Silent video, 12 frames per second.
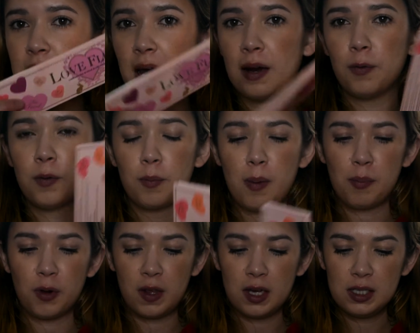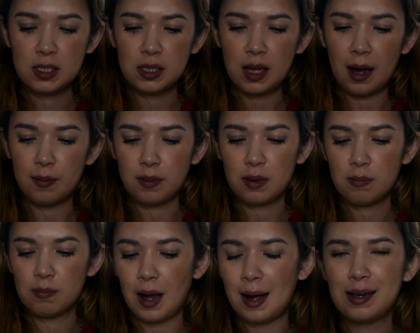Anyone remember this? I,
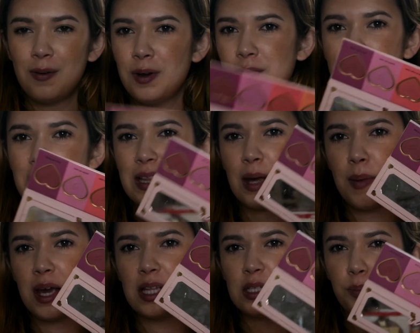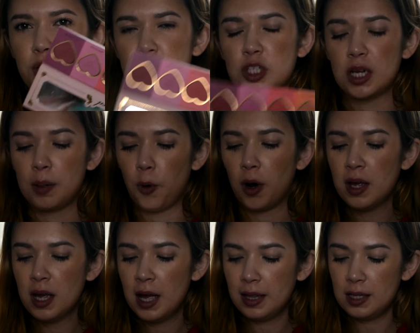I don't even think they make these blushes anymore.
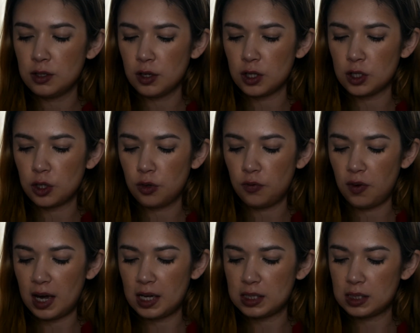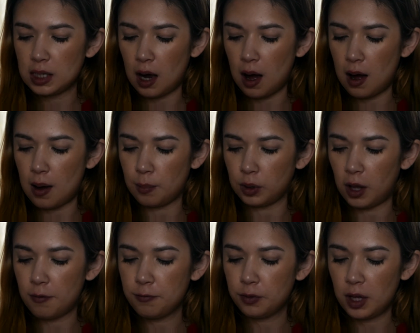These are the Too Faced um,
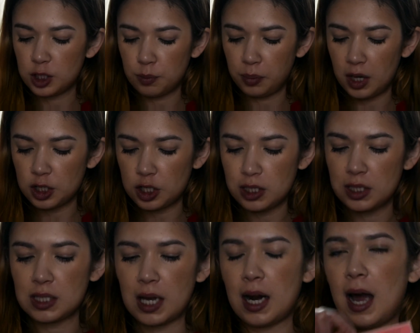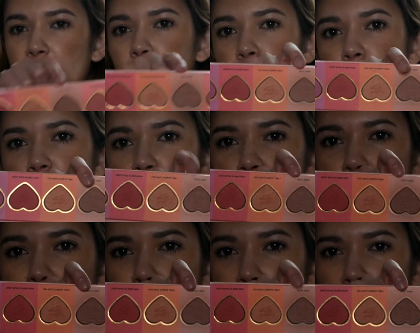Love Flush blushes, and I use the
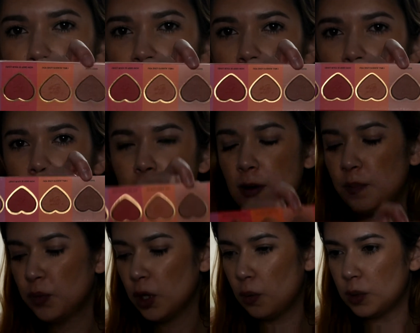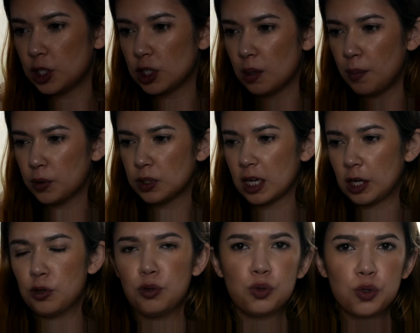shade Baby Love, which is the most
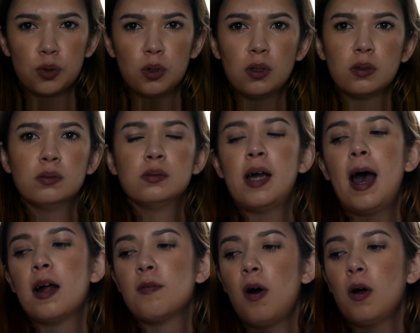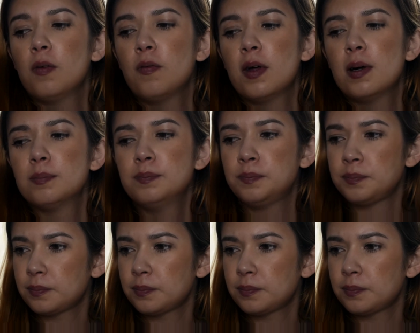like neutral out of all of them.